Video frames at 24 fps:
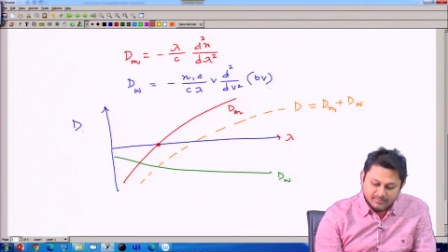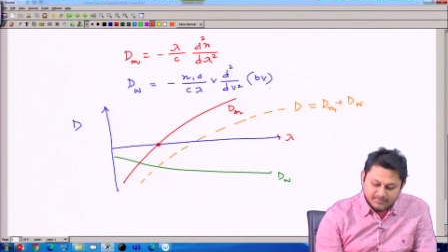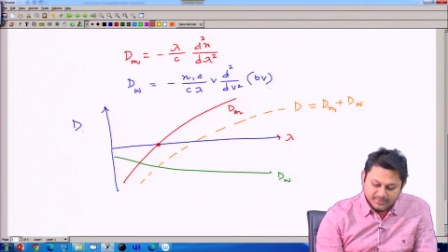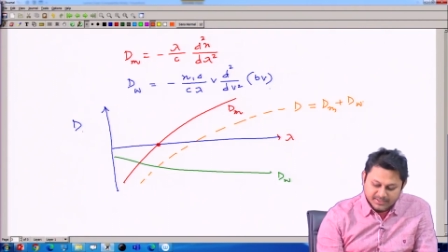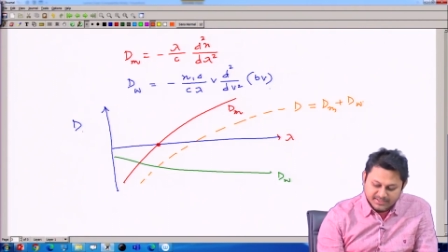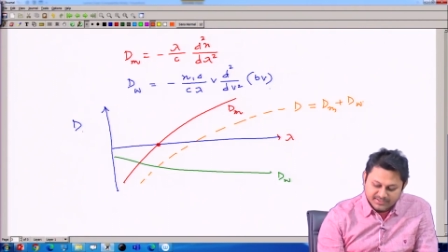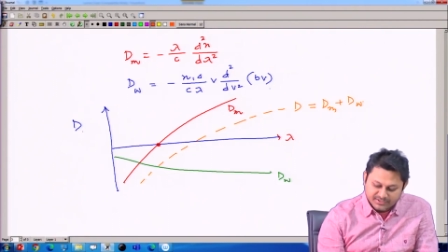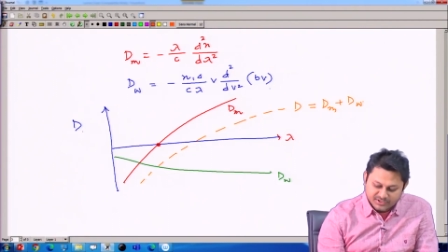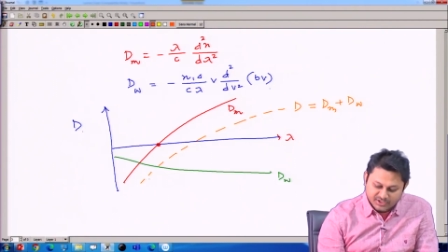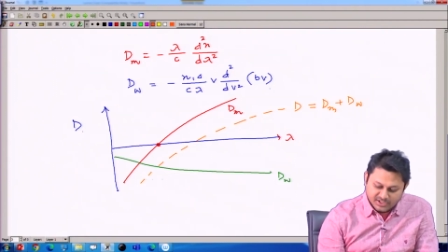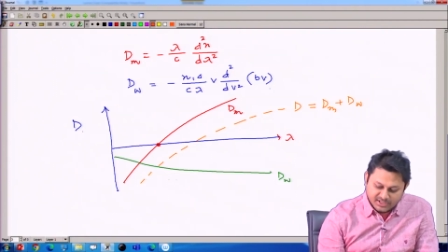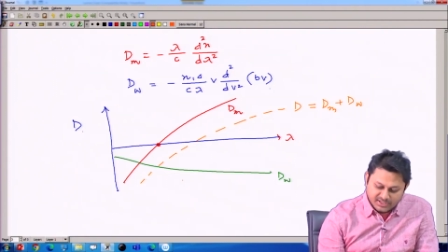
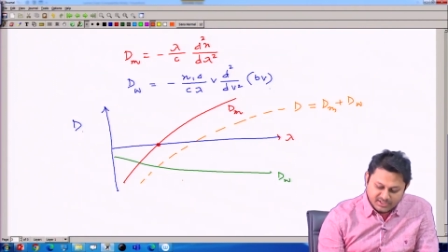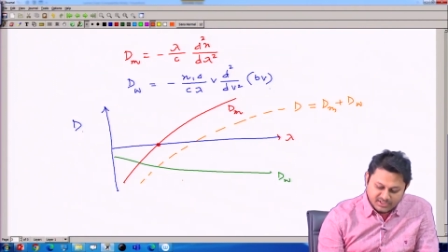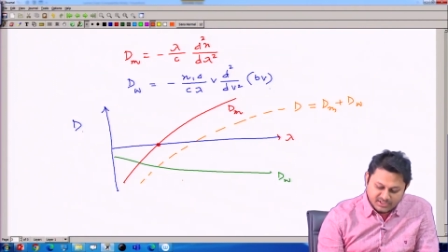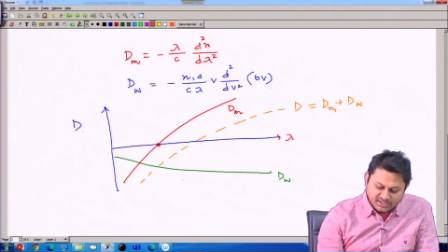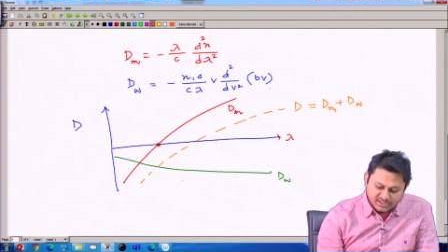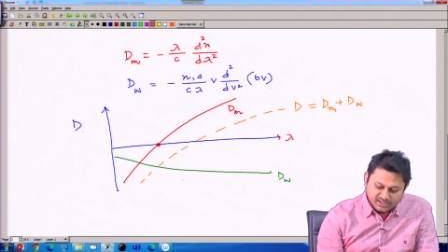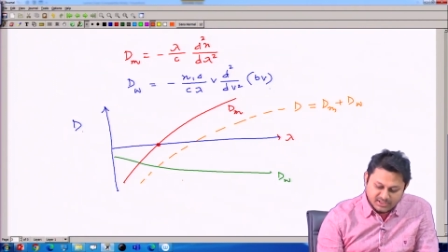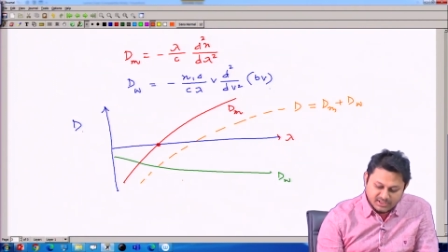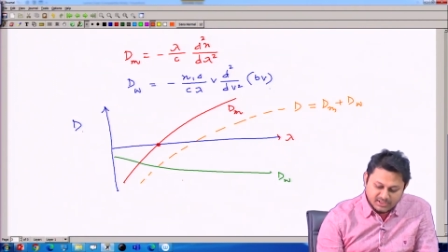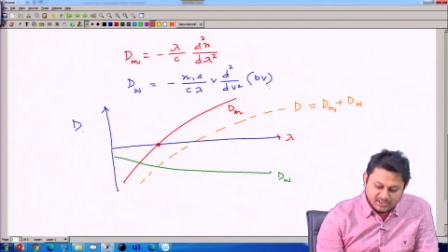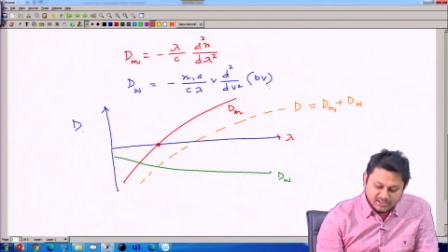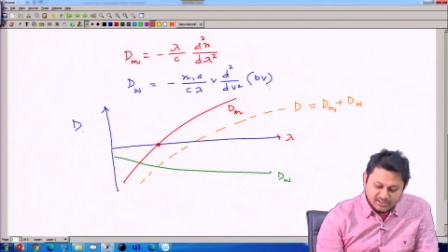by
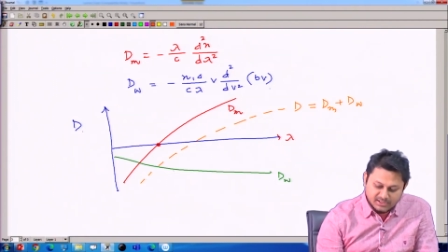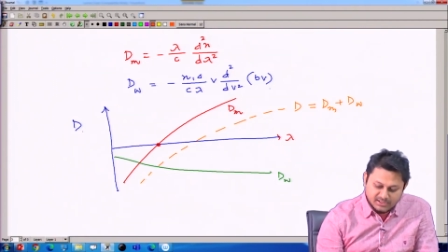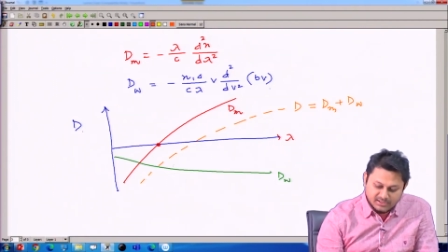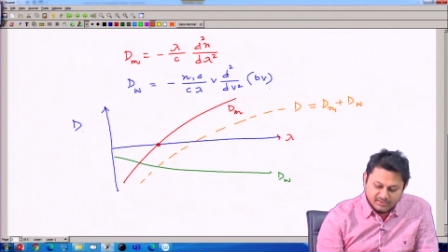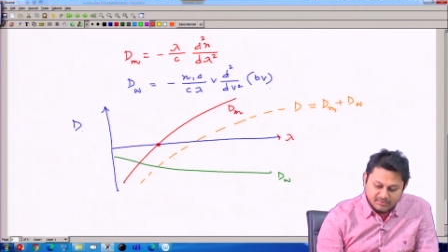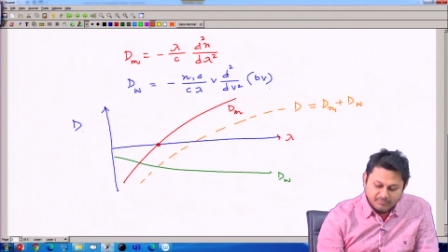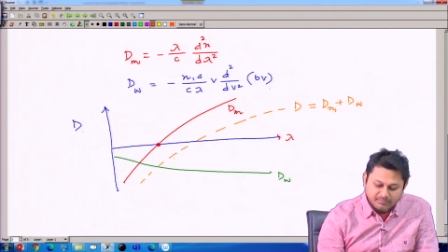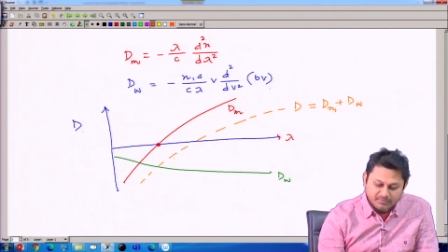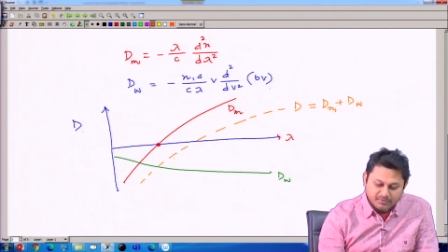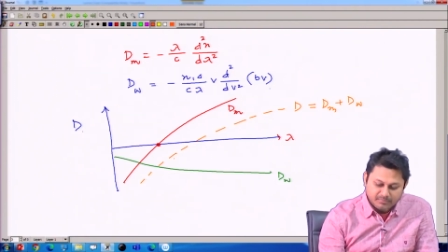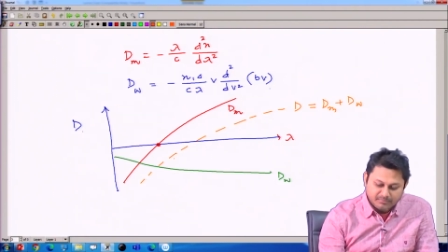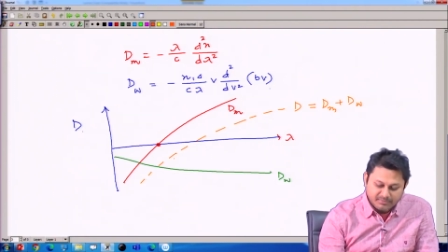changing
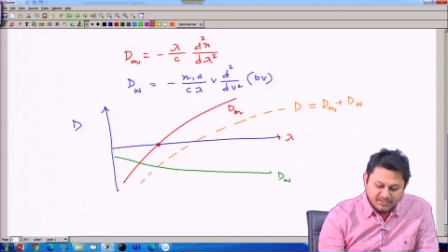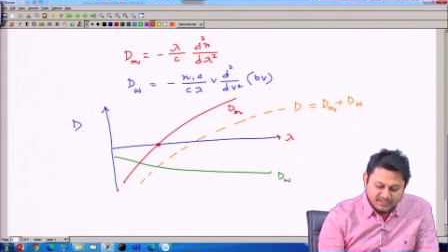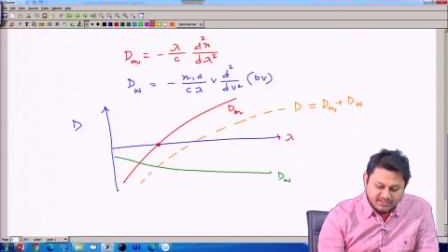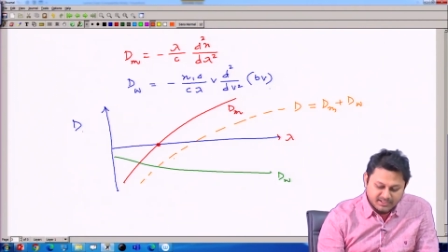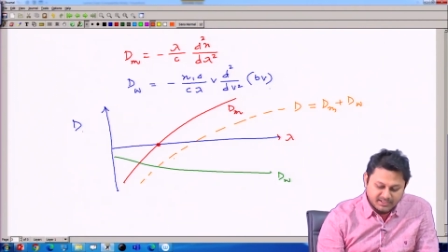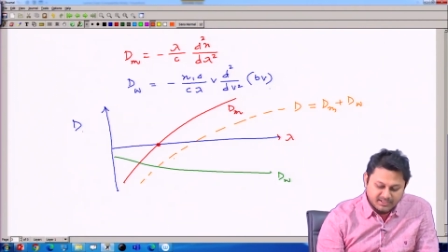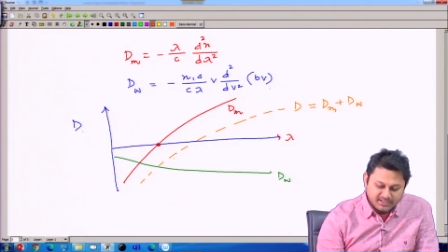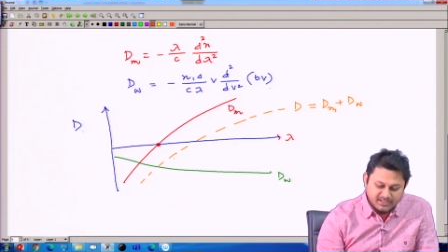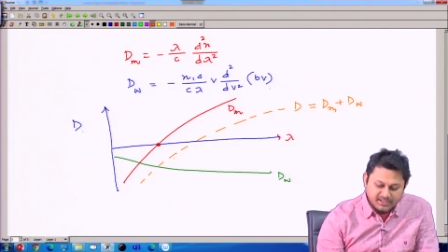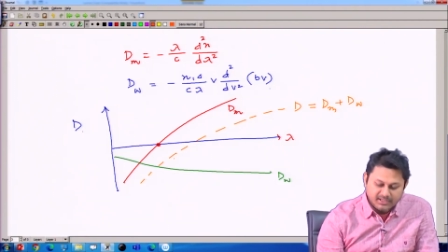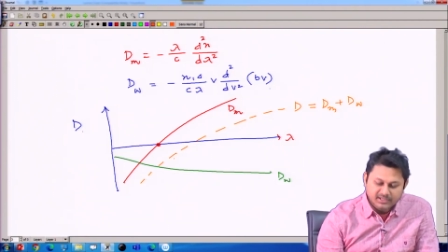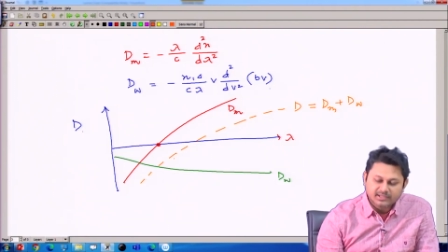if the
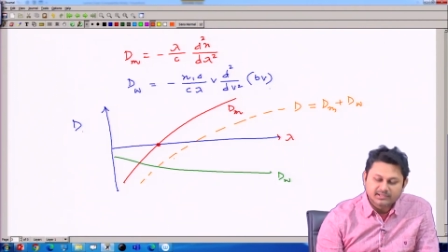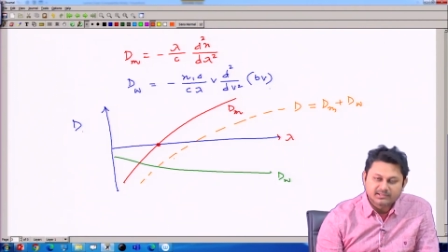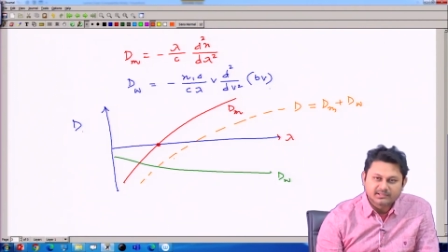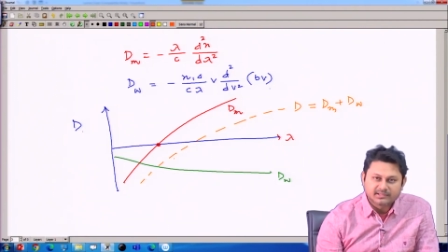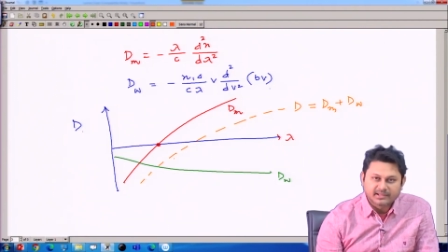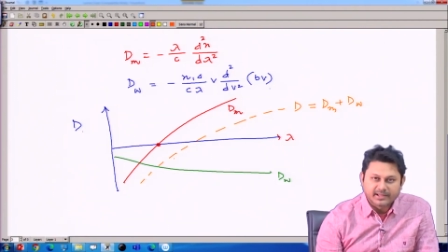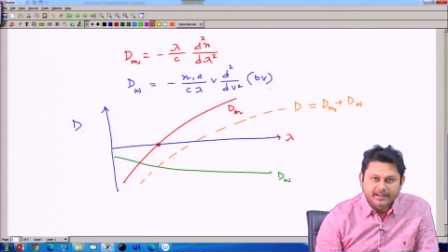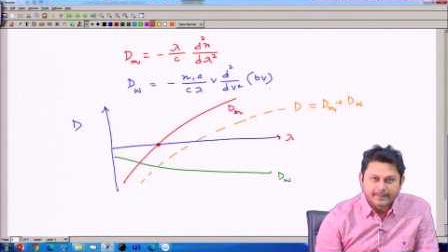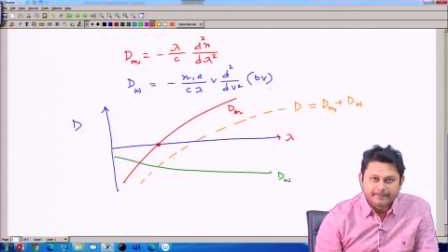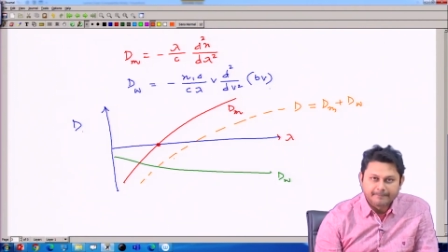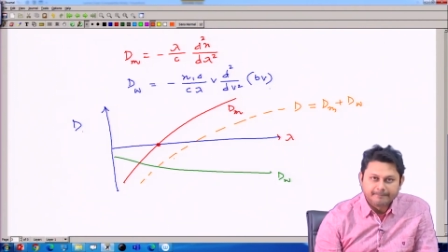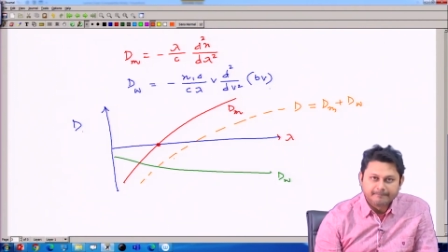material is
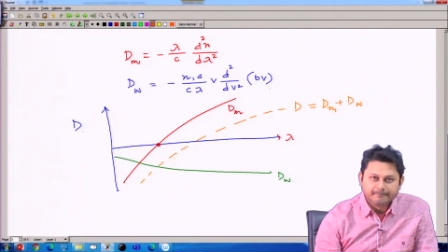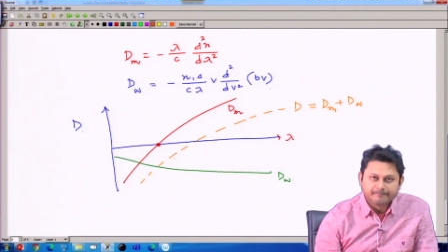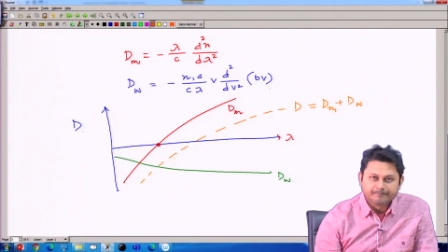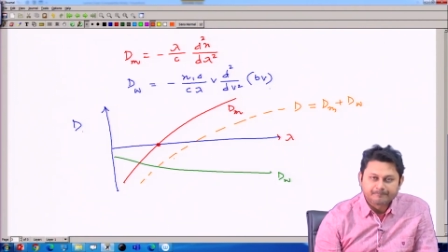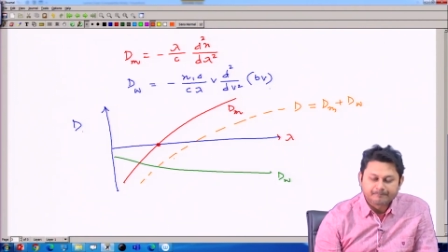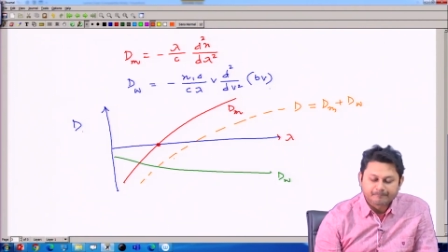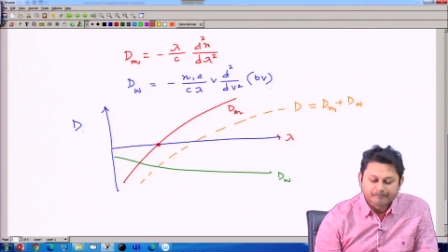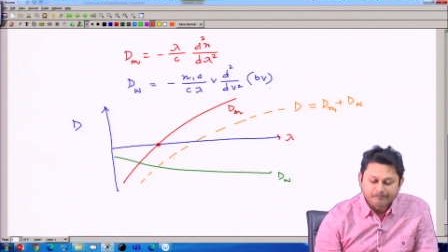same.